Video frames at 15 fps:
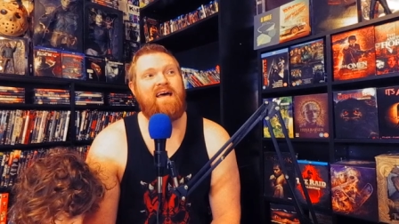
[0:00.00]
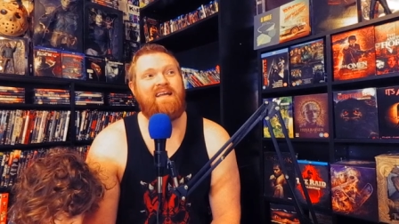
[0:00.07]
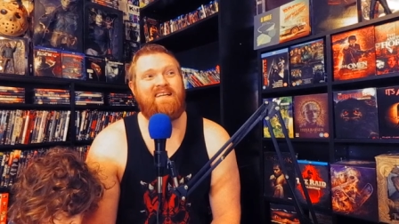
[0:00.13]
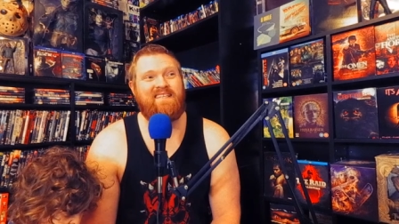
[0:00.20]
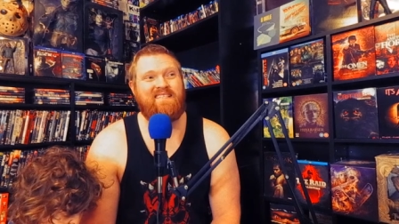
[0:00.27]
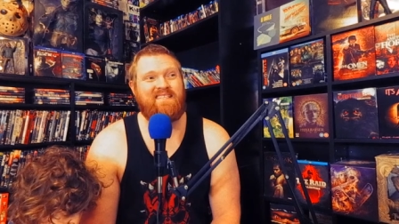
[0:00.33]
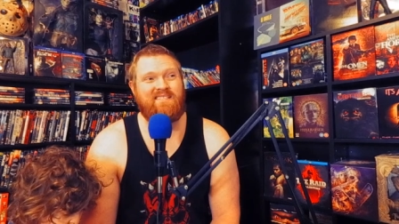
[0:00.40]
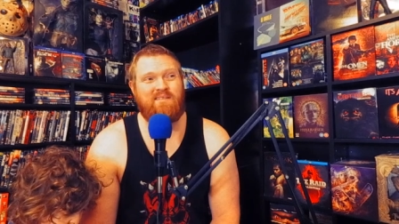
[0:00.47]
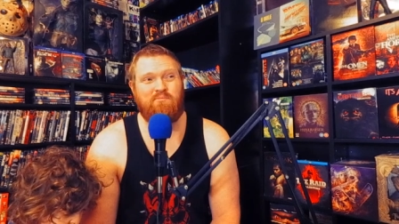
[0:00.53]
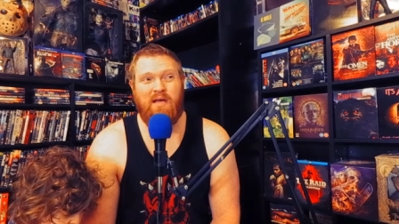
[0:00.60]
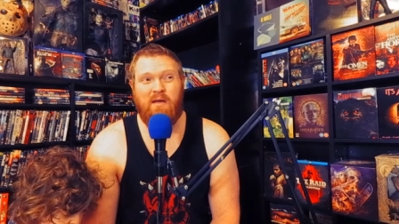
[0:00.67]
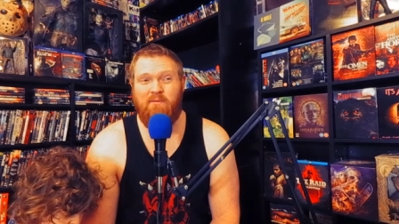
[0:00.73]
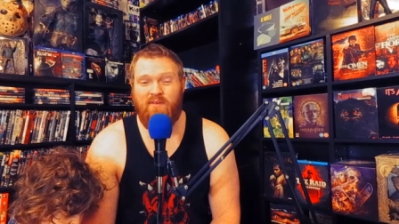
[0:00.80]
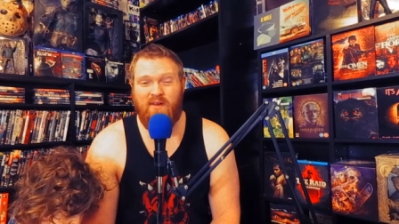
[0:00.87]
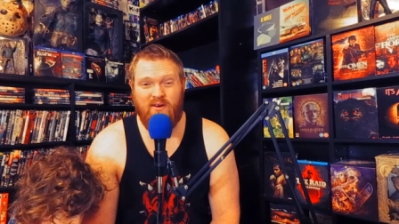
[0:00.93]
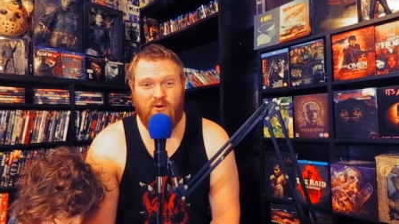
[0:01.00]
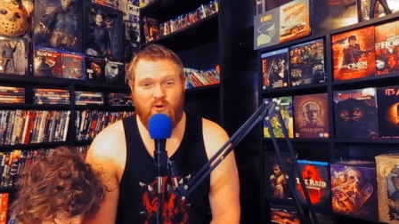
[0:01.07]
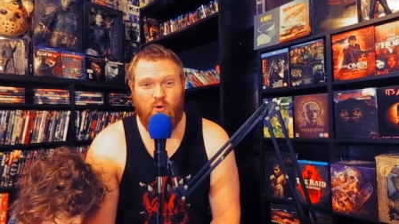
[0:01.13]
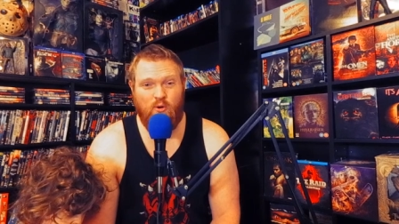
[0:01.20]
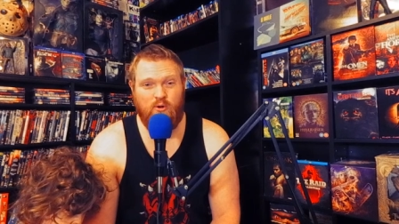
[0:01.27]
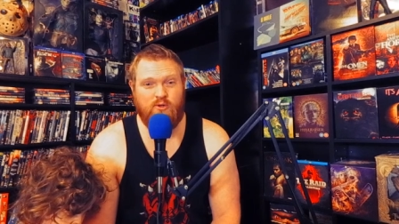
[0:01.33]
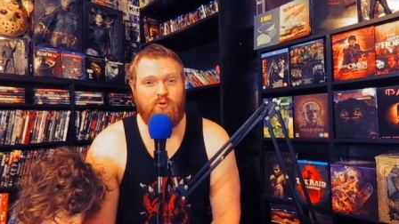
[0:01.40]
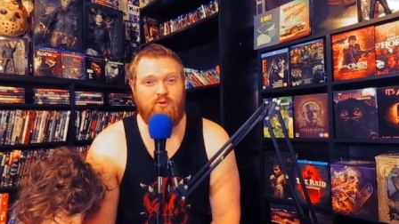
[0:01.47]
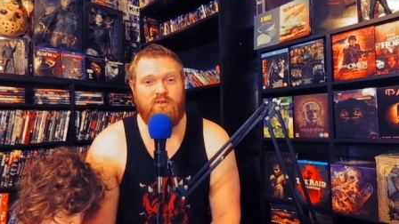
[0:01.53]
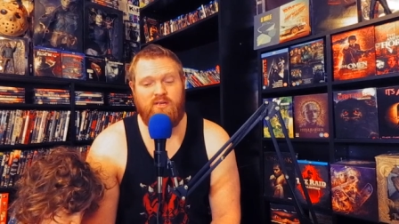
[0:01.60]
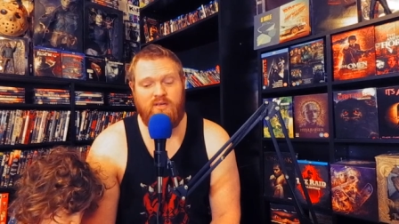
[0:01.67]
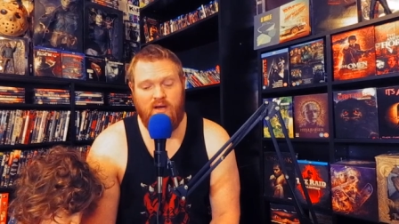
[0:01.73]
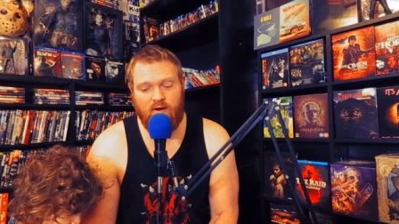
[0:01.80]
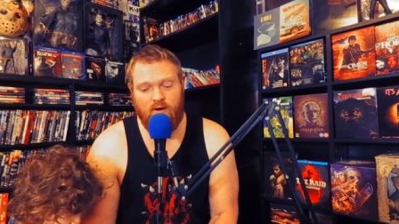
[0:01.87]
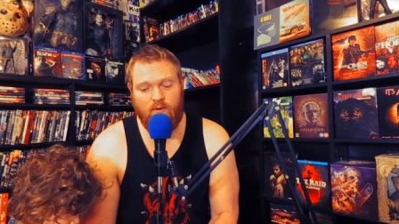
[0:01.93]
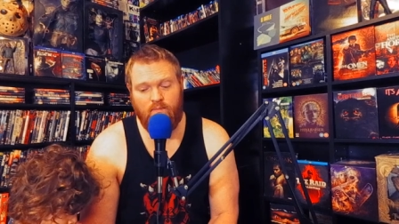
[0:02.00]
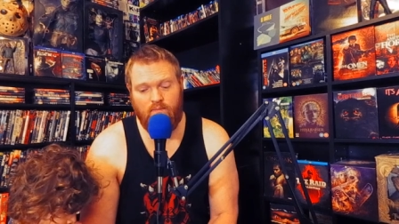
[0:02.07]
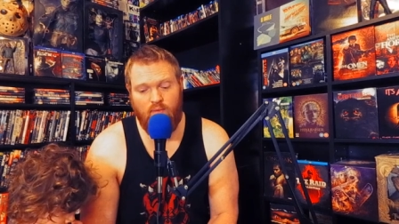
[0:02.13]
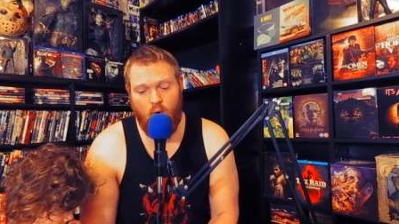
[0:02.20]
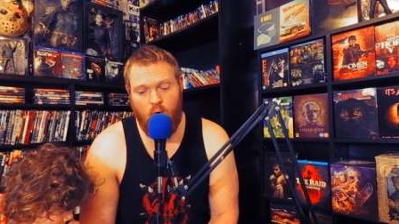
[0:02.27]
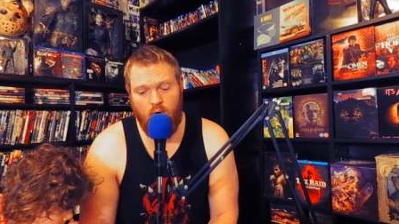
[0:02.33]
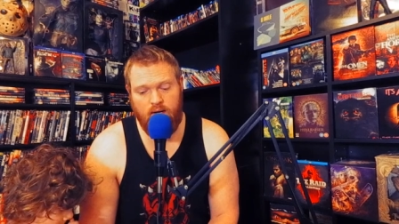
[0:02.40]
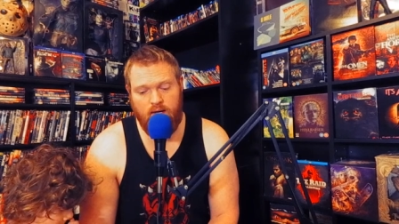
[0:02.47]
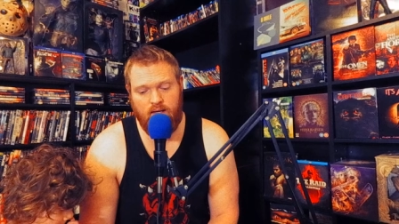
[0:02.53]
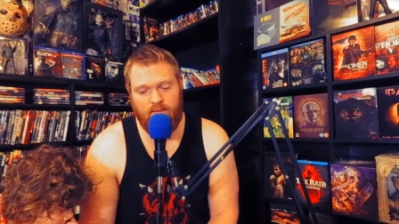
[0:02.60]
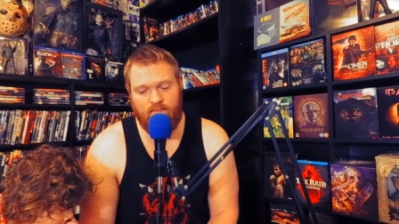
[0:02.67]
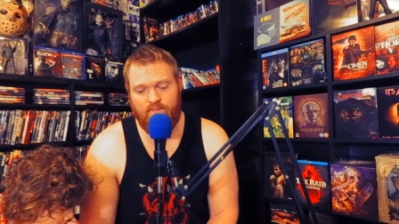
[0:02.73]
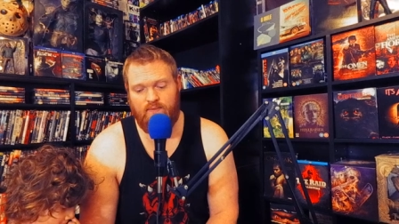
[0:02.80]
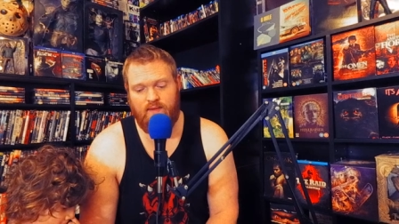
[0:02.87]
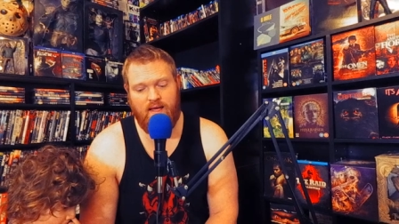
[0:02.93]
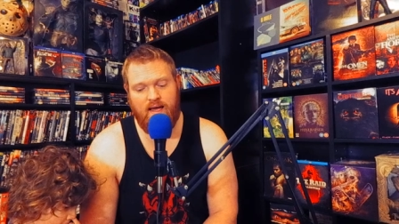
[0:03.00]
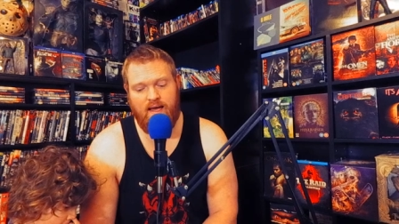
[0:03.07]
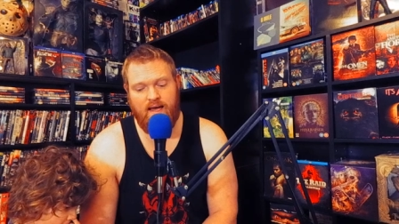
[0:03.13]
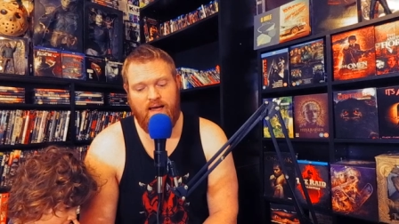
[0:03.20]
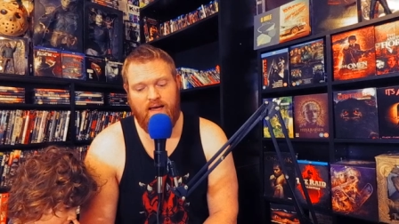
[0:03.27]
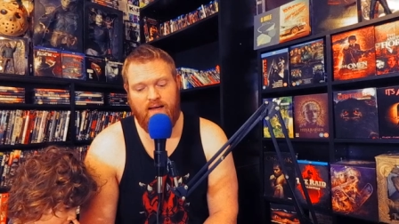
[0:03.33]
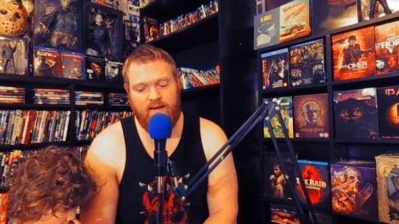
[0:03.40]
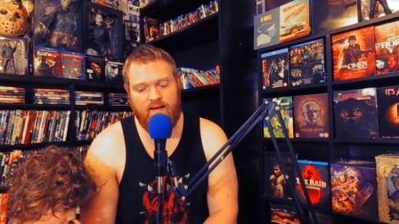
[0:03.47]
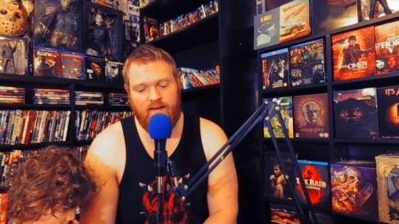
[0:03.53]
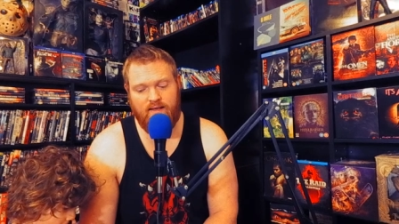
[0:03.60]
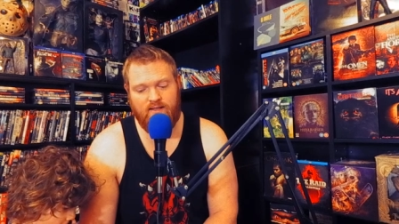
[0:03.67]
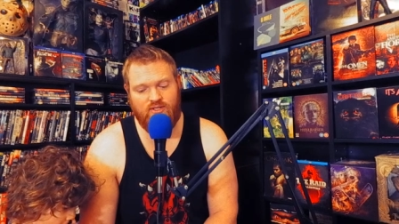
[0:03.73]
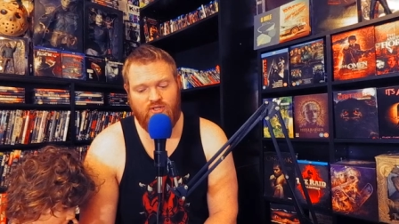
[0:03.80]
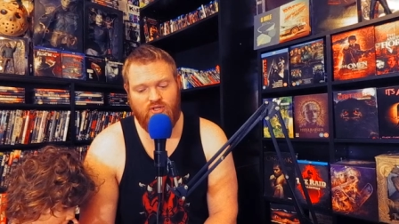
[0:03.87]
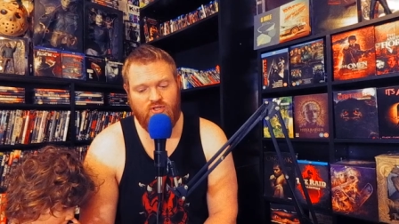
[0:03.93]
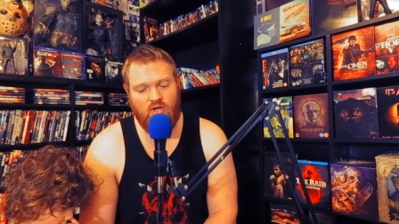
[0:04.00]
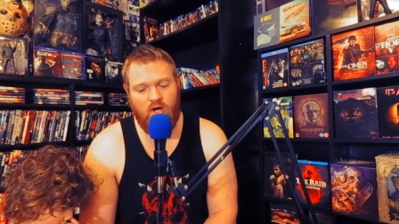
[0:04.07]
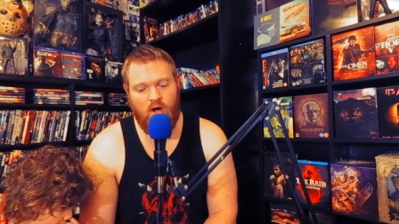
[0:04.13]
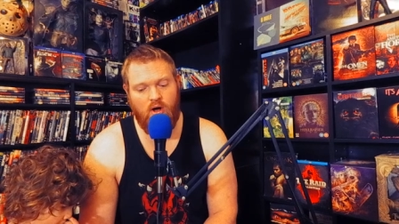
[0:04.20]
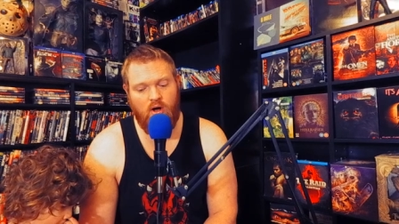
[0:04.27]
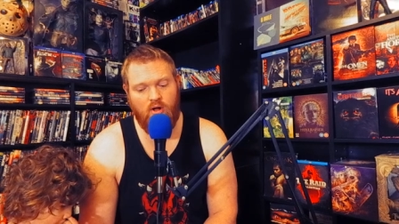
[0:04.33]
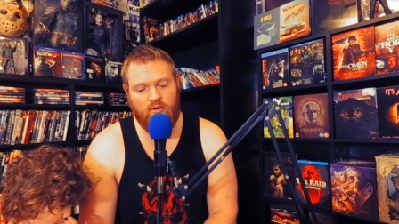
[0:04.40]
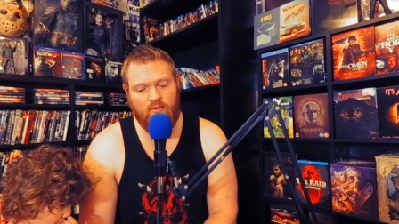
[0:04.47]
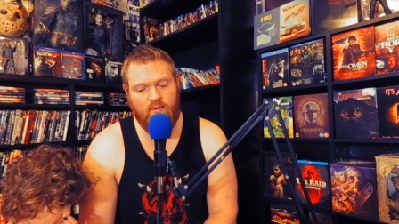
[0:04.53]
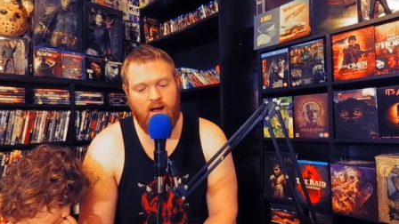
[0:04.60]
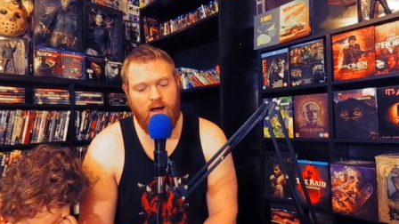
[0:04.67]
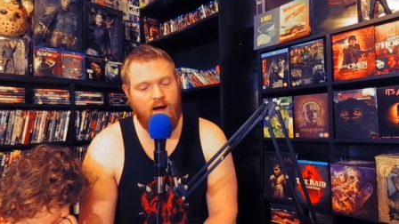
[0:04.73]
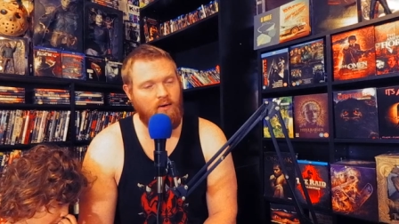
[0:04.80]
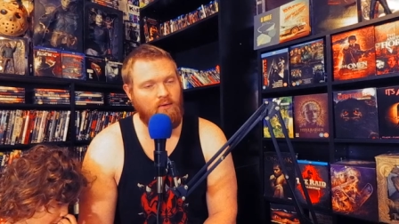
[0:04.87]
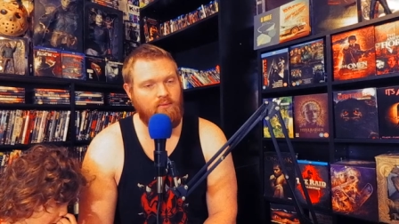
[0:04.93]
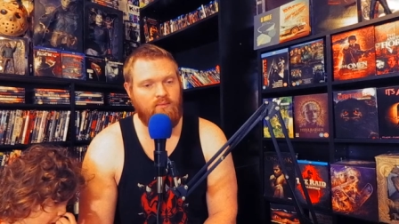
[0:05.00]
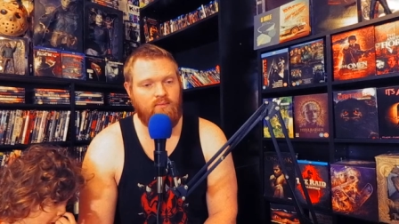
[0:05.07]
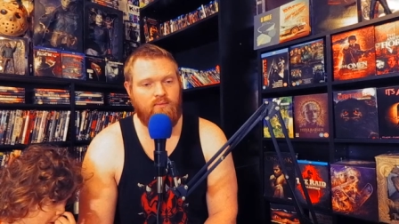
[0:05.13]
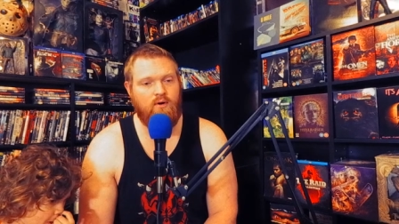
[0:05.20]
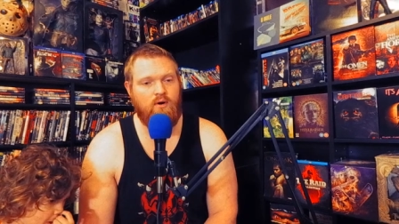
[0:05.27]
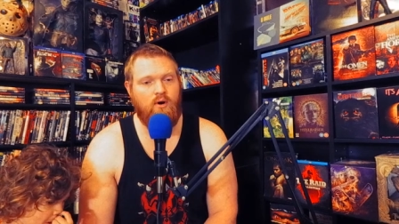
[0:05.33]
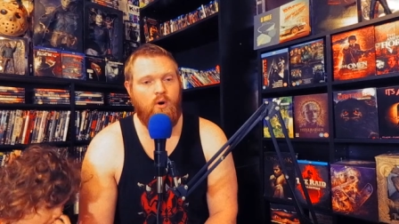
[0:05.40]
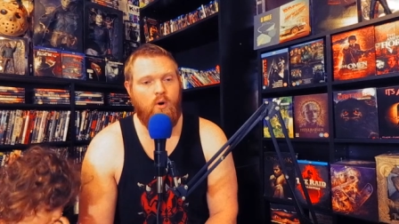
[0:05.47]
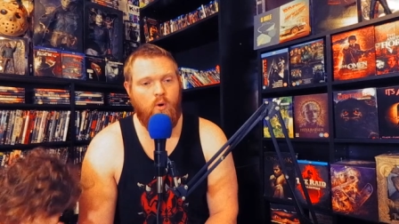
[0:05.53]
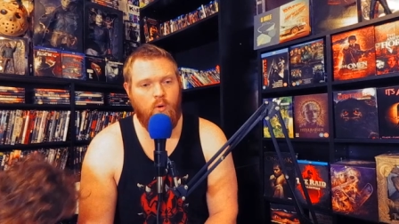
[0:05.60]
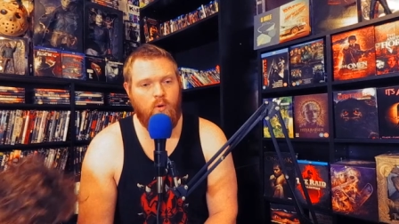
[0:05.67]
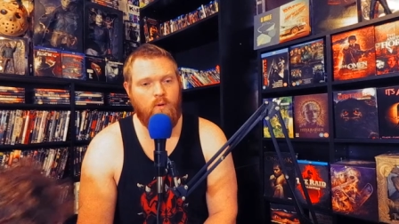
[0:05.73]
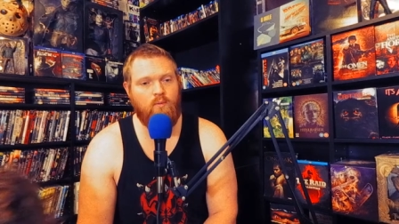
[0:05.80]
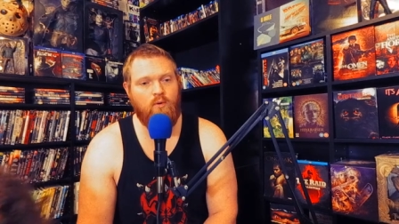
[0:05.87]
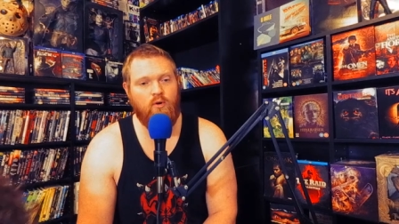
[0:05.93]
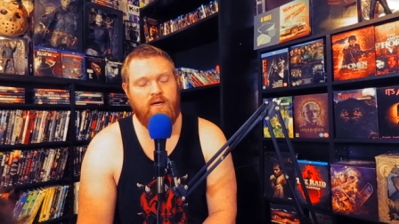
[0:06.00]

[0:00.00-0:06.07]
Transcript: some type of intercourse with a younger boy, and it's just all around horrible.